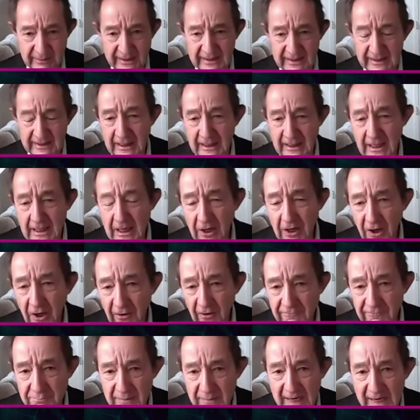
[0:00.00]
and the beginning
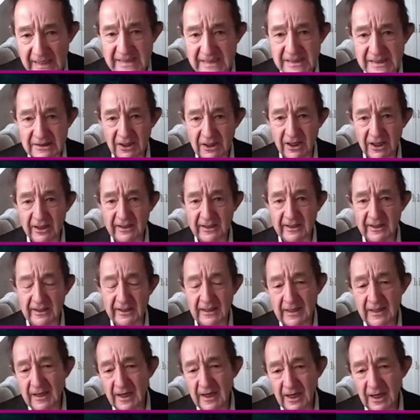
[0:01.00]
of mass
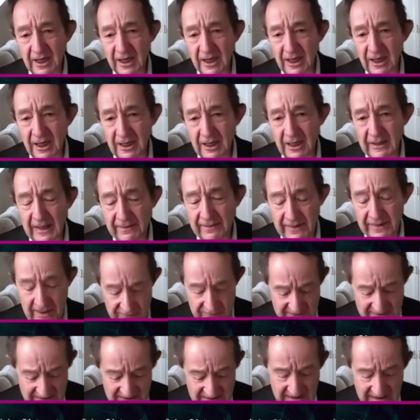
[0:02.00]
learning. And
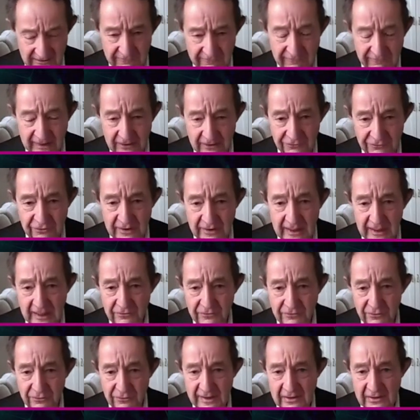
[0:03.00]
there we see in the
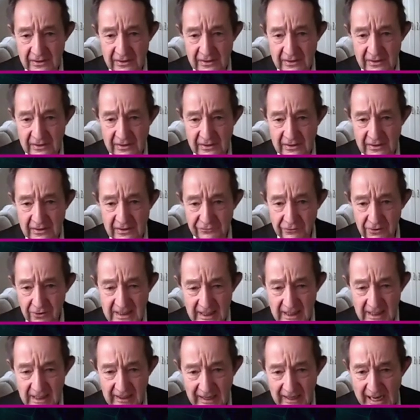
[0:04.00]
factory education,
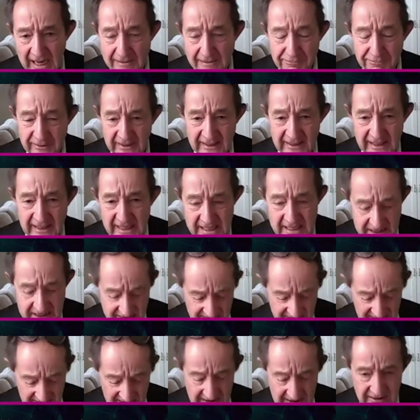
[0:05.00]
look at those
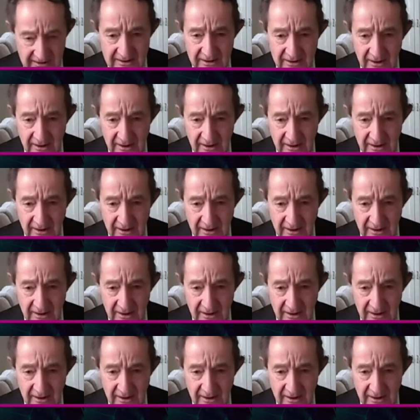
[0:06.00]
happy,